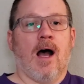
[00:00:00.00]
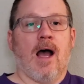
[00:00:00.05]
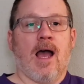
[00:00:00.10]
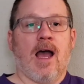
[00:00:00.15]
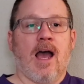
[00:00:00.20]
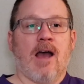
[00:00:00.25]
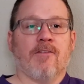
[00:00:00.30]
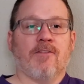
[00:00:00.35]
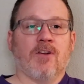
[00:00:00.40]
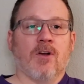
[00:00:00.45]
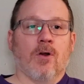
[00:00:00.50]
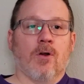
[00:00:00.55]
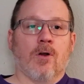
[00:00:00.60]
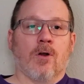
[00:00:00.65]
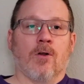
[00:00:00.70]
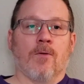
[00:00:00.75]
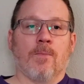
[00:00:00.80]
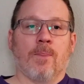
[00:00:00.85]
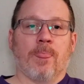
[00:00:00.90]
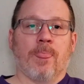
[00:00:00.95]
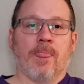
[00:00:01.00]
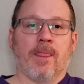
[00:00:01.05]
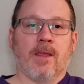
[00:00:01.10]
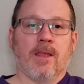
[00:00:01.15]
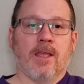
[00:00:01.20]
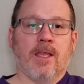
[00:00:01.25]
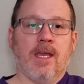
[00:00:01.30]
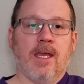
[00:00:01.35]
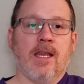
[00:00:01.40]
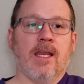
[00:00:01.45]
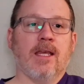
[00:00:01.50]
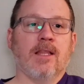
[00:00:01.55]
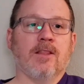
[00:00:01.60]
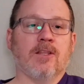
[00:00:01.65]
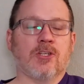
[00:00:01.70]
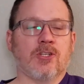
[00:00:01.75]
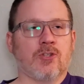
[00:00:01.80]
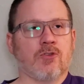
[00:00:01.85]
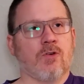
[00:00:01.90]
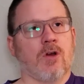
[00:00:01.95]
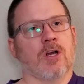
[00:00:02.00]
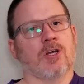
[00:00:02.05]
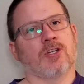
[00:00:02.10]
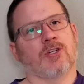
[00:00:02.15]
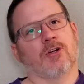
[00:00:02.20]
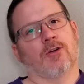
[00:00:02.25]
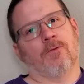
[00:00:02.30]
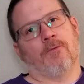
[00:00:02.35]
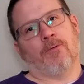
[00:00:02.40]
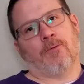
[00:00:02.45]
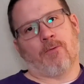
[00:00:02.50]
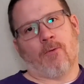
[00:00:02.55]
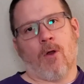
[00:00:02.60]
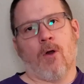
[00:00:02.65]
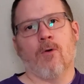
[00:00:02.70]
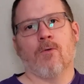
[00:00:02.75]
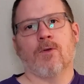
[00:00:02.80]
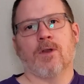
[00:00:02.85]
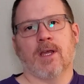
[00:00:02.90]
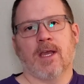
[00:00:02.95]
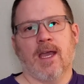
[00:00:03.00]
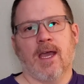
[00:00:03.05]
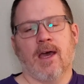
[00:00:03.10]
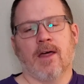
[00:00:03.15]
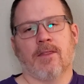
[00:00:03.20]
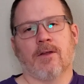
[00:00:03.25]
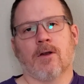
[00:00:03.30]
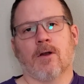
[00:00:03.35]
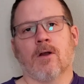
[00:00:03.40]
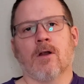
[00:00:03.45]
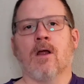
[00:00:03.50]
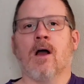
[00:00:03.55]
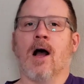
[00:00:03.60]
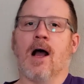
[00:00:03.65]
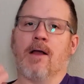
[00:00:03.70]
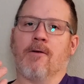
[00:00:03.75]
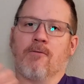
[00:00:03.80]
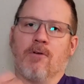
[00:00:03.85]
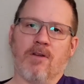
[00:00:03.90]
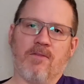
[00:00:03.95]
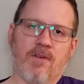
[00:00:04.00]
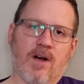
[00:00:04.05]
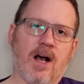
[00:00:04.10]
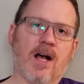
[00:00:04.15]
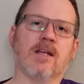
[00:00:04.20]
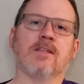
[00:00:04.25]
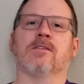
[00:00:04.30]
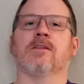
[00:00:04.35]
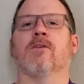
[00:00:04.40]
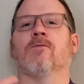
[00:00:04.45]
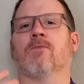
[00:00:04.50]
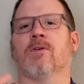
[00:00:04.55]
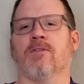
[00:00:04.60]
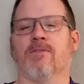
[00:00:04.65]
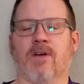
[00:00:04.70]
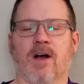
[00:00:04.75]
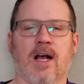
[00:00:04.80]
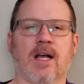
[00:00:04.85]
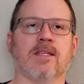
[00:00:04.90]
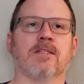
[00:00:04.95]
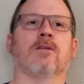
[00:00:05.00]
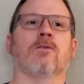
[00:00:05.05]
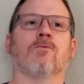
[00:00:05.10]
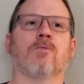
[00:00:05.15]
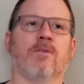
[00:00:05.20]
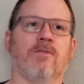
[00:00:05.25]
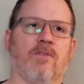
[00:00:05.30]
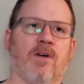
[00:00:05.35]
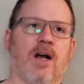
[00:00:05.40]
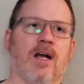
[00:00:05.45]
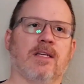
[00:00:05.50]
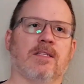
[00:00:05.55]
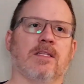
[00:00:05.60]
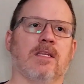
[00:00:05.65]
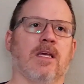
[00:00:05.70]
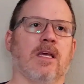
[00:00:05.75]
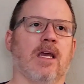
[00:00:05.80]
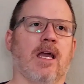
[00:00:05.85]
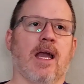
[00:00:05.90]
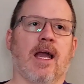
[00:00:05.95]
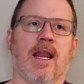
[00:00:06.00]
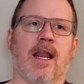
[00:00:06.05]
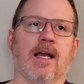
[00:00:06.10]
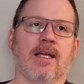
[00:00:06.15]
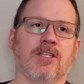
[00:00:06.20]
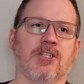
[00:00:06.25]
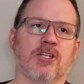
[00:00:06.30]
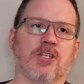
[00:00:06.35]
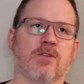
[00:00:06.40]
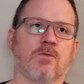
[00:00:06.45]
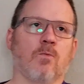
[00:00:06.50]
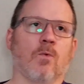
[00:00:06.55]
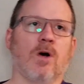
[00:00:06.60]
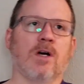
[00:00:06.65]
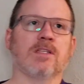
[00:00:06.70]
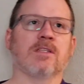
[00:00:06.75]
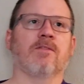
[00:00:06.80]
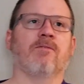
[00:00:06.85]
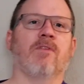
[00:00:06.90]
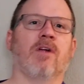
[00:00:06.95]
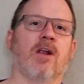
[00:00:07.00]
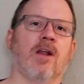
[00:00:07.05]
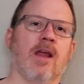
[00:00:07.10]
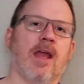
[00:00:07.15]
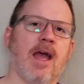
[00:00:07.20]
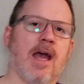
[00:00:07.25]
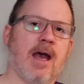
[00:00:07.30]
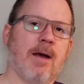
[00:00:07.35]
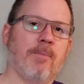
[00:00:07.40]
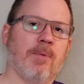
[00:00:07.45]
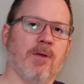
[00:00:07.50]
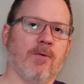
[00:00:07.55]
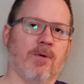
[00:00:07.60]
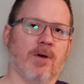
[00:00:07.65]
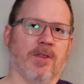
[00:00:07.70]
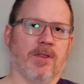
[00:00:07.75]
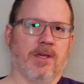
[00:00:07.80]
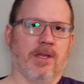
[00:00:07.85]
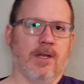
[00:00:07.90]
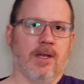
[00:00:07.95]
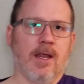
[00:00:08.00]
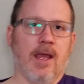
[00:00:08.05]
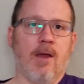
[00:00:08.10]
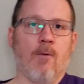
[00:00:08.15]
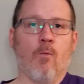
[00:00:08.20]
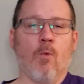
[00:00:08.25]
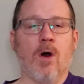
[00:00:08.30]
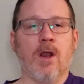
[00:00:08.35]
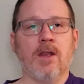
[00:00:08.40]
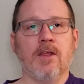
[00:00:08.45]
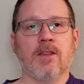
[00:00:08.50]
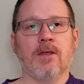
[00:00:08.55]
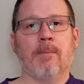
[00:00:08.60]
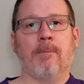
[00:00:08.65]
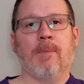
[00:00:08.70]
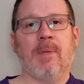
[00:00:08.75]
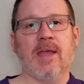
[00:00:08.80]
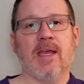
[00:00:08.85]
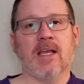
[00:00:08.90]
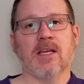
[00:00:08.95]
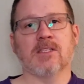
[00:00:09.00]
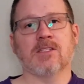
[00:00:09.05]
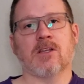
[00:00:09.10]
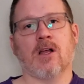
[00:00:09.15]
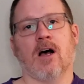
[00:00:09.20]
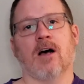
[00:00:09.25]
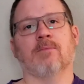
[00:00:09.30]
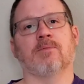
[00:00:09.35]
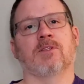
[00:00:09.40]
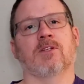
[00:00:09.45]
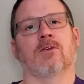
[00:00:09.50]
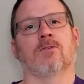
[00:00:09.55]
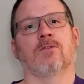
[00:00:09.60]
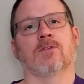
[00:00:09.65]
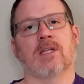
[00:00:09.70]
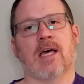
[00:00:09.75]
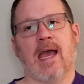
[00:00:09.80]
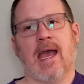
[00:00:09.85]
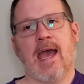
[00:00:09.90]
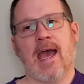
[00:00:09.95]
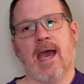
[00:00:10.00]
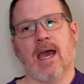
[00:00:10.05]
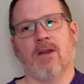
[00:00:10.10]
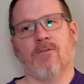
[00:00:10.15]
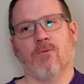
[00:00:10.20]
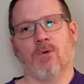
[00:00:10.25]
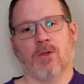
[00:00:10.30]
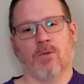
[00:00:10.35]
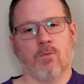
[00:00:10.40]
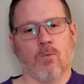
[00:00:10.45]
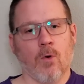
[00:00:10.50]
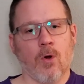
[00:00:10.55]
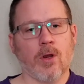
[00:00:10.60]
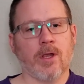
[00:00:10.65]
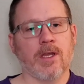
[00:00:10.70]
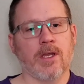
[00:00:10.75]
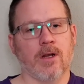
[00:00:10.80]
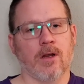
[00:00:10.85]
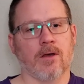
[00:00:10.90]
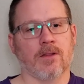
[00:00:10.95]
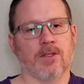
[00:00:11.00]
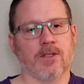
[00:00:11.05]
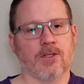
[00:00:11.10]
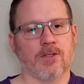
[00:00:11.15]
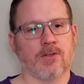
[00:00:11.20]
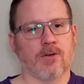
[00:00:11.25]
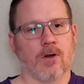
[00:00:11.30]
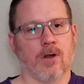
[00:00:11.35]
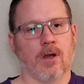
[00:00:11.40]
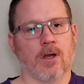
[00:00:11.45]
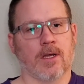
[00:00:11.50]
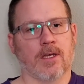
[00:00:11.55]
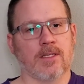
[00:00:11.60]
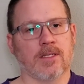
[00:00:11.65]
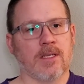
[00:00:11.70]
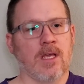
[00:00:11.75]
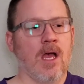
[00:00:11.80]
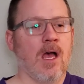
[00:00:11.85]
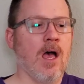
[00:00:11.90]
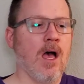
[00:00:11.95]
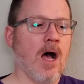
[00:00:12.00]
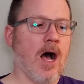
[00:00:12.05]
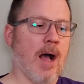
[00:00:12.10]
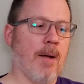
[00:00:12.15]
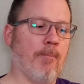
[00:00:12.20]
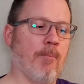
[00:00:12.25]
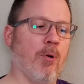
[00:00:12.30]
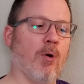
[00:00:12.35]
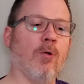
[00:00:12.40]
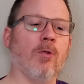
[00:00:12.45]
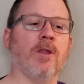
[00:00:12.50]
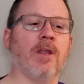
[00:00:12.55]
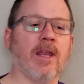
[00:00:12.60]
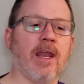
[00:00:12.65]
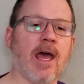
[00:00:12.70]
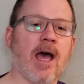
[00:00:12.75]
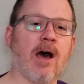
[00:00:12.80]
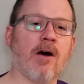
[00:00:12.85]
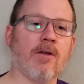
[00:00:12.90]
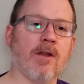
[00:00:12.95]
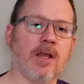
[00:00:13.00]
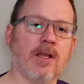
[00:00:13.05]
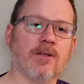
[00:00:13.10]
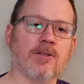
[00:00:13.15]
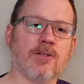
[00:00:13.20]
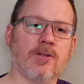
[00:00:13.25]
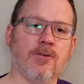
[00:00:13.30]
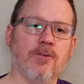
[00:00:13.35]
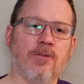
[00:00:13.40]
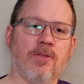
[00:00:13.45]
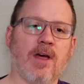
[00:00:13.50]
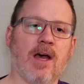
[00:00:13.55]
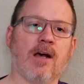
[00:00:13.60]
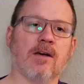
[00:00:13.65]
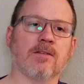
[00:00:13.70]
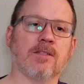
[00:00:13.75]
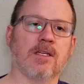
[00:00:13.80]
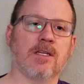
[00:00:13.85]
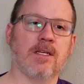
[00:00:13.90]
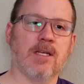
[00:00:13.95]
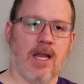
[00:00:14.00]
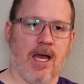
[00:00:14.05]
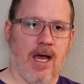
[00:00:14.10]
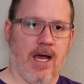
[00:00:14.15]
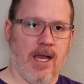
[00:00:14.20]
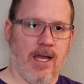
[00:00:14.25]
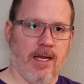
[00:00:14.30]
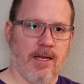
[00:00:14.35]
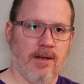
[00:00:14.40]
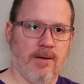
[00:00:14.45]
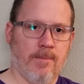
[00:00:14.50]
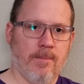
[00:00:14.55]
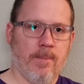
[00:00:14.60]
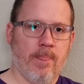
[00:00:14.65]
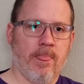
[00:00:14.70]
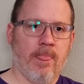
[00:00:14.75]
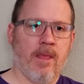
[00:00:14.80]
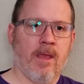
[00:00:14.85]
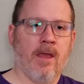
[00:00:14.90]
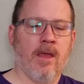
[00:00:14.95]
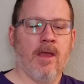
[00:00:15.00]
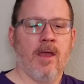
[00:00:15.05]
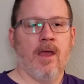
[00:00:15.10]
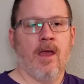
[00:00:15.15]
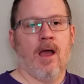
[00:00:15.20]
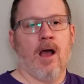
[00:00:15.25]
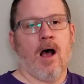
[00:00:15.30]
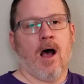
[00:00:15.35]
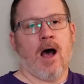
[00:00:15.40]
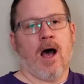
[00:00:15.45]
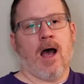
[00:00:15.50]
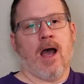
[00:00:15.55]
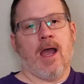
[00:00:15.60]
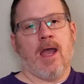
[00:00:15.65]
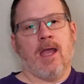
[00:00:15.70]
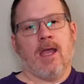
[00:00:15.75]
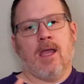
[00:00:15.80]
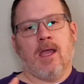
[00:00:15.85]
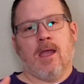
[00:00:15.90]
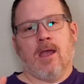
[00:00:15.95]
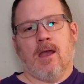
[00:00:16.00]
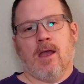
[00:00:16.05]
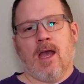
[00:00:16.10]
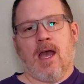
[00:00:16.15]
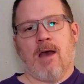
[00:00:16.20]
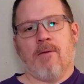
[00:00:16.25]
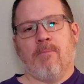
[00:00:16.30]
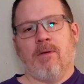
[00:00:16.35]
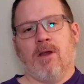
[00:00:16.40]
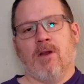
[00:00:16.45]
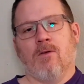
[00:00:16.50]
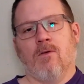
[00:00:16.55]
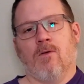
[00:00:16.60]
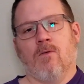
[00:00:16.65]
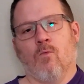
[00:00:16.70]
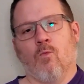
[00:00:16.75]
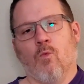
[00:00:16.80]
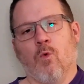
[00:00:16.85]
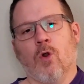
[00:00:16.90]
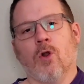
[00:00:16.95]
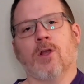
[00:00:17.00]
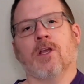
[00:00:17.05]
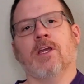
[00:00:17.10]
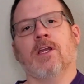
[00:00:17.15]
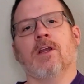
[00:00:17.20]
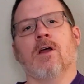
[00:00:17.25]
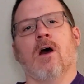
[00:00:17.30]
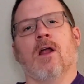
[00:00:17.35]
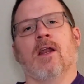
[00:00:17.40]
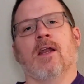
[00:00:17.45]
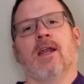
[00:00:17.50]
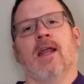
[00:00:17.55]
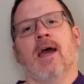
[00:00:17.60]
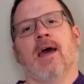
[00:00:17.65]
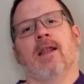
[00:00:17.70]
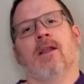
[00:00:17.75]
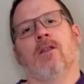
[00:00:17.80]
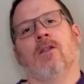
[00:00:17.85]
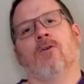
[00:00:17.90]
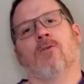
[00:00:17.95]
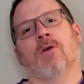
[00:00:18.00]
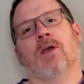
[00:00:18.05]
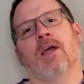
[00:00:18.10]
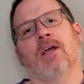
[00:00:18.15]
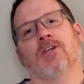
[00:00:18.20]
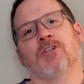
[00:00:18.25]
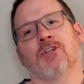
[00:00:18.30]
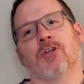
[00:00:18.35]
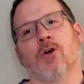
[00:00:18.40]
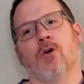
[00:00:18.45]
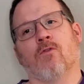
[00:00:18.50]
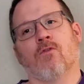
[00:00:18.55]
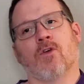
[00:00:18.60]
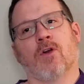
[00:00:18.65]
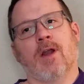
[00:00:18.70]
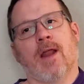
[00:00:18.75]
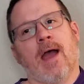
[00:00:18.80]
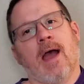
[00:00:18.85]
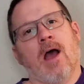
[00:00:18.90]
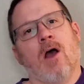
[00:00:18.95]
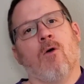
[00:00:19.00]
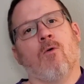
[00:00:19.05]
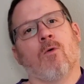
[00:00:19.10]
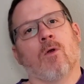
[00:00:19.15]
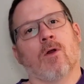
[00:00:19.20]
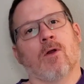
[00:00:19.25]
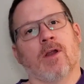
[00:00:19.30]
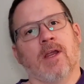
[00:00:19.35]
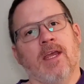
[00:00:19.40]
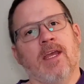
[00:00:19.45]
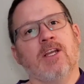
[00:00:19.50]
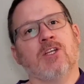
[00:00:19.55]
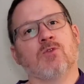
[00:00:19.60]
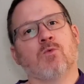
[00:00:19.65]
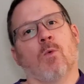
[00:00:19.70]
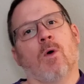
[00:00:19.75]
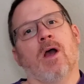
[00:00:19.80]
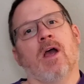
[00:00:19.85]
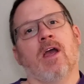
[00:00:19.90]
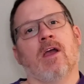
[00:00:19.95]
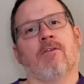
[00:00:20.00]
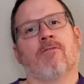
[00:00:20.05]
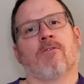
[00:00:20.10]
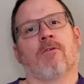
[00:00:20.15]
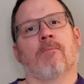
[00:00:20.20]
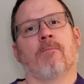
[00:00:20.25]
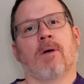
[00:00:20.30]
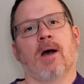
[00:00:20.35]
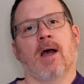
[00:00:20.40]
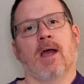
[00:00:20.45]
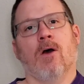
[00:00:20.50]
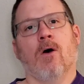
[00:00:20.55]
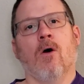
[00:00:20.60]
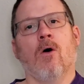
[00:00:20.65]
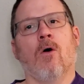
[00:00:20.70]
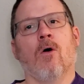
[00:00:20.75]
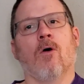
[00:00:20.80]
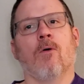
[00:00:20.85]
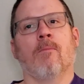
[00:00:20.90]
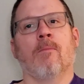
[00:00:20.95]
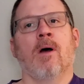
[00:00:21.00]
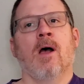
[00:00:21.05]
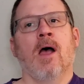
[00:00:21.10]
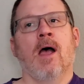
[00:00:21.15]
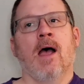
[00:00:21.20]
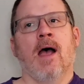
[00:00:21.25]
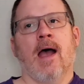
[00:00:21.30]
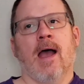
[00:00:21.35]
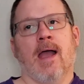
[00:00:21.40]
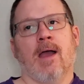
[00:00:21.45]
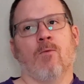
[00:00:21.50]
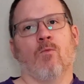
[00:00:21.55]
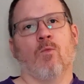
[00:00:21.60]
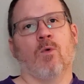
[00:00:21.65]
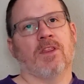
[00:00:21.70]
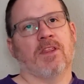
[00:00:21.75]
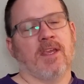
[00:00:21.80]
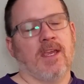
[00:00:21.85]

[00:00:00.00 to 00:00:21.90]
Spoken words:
After getting the structure thrown together, I revised it, and I just wasn't very happy with it. And one of the biggest obstacles I had with working on this truck is I pulled it out in 2009. I have been working on it at a location over an hour each way from my home, and with